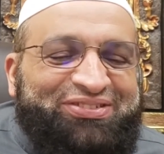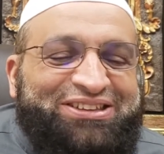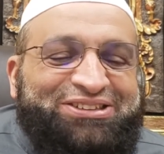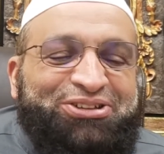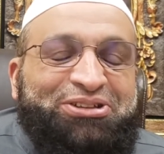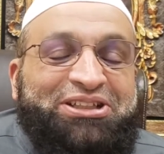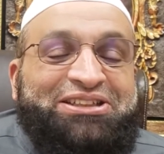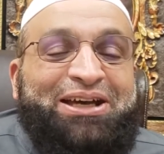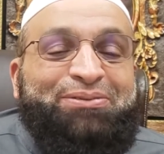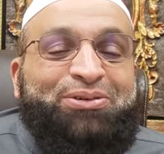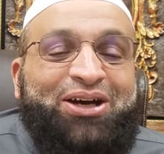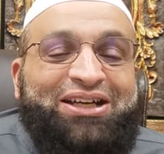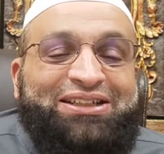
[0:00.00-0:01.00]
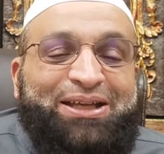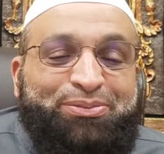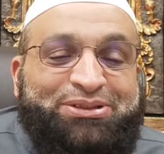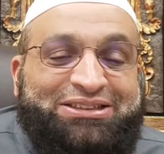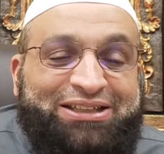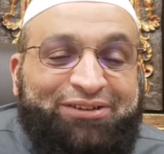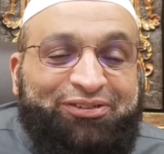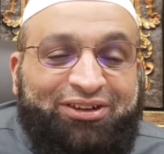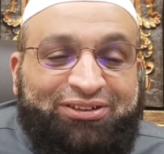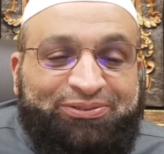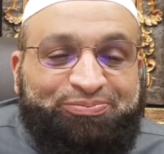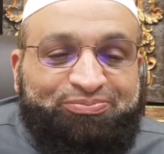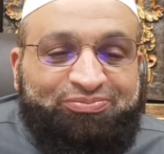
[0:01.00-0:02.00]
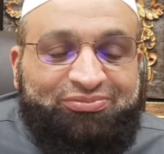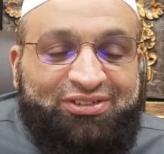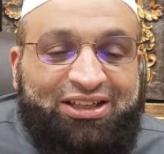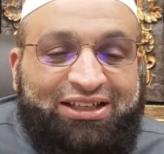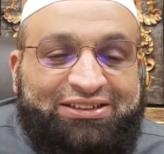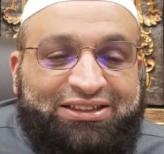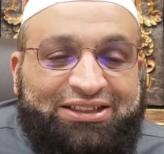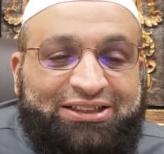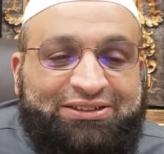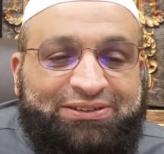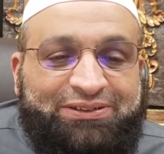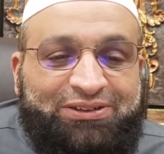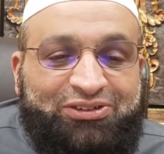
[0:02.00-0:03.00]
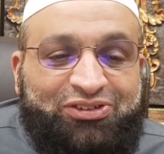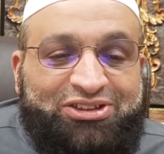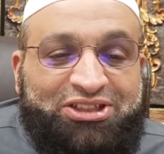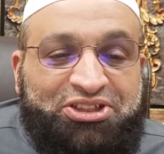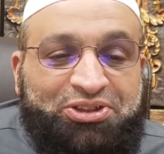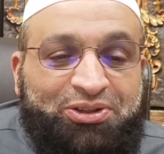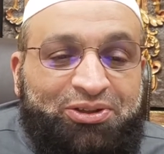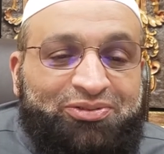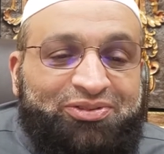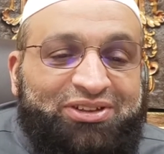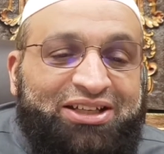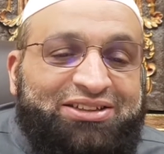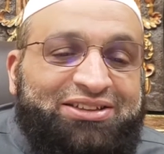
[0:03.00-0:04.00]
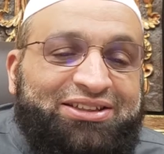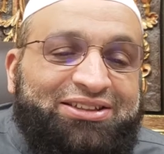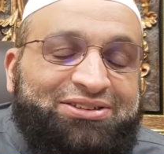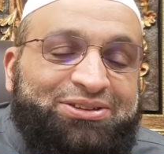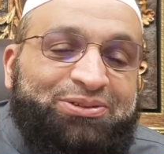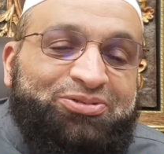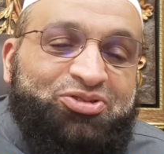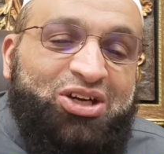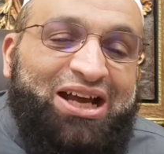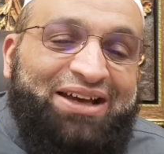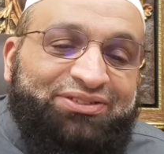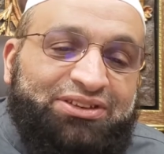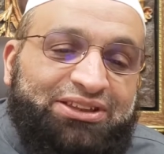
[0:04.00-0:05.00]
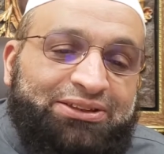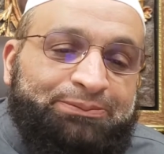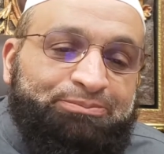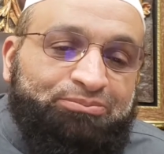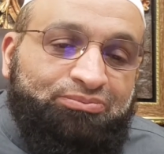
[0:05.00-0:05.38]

So, Kitabu Adab is Safar, the etiquette of the section of the etiquettes of traveling.